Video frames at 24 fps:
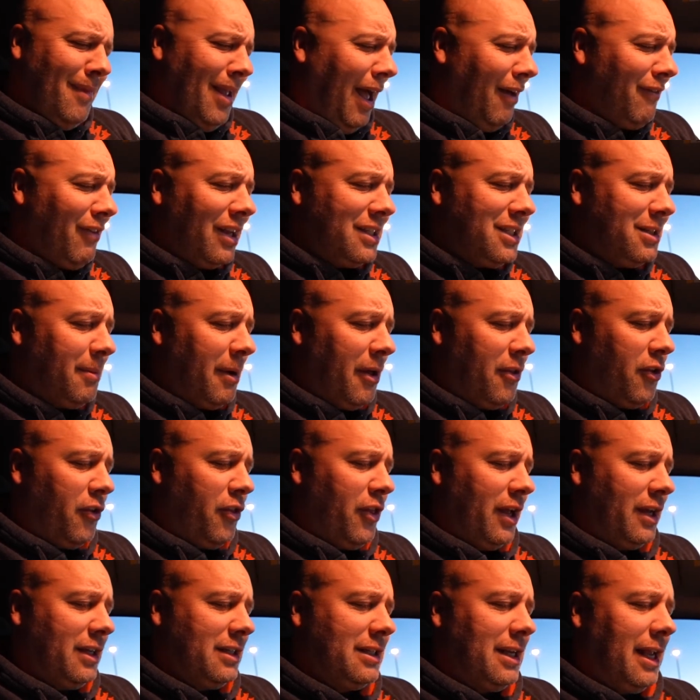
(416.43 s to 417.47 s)
I've got some other
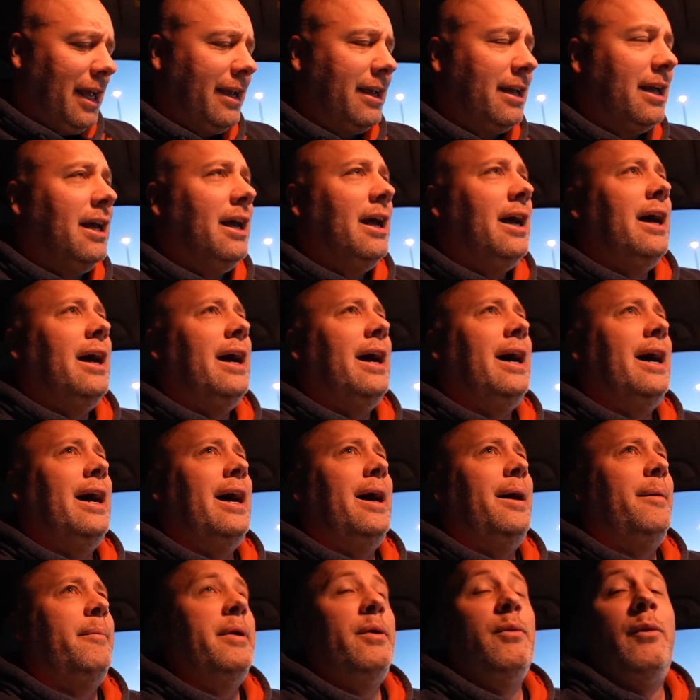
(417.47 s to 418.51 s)
things like um,